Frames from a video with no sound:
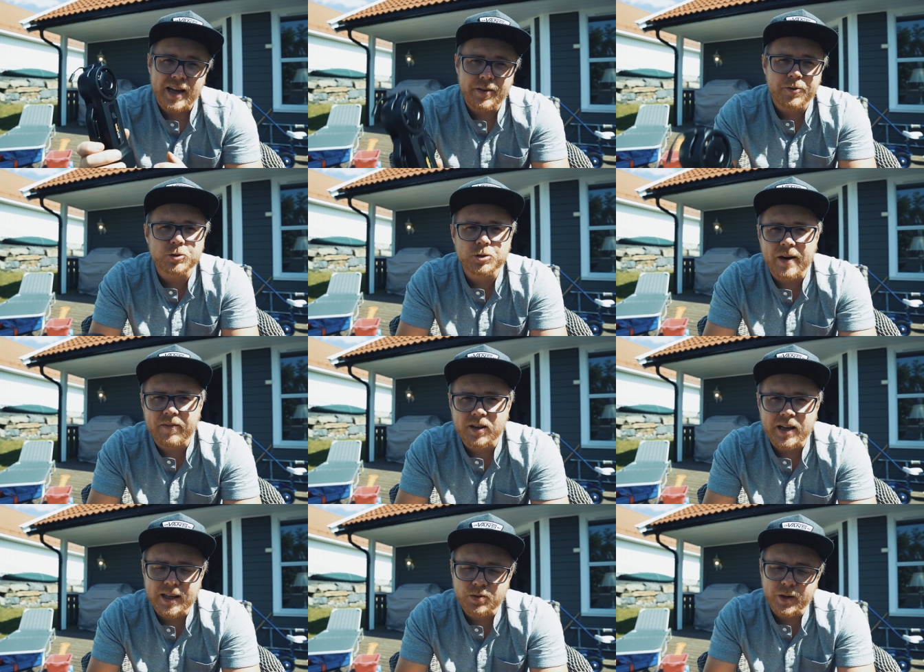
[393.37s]
and if you travel
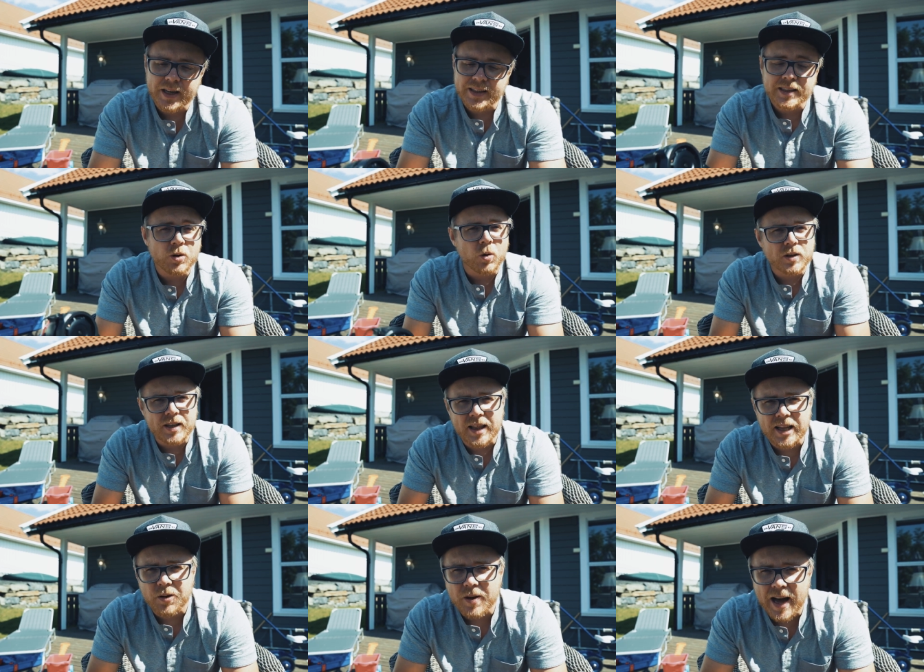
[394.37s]
lightweight and the only
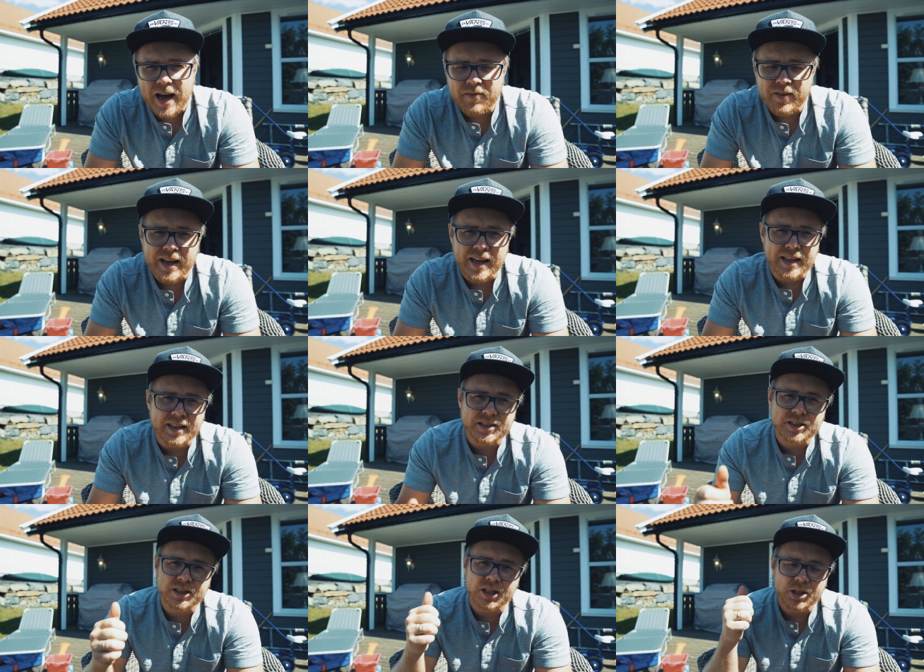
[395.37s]
thing you have
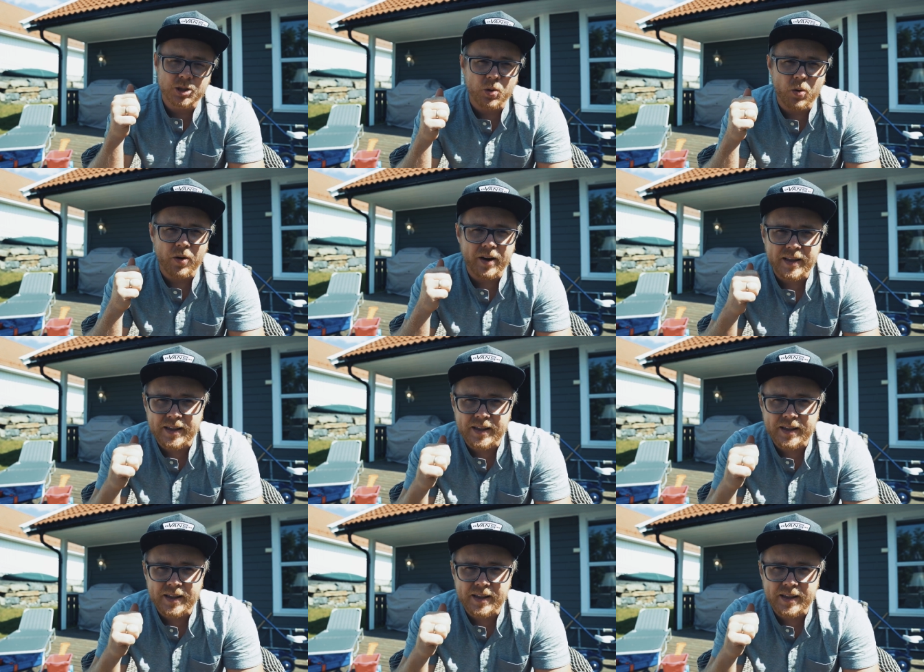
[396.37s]
is your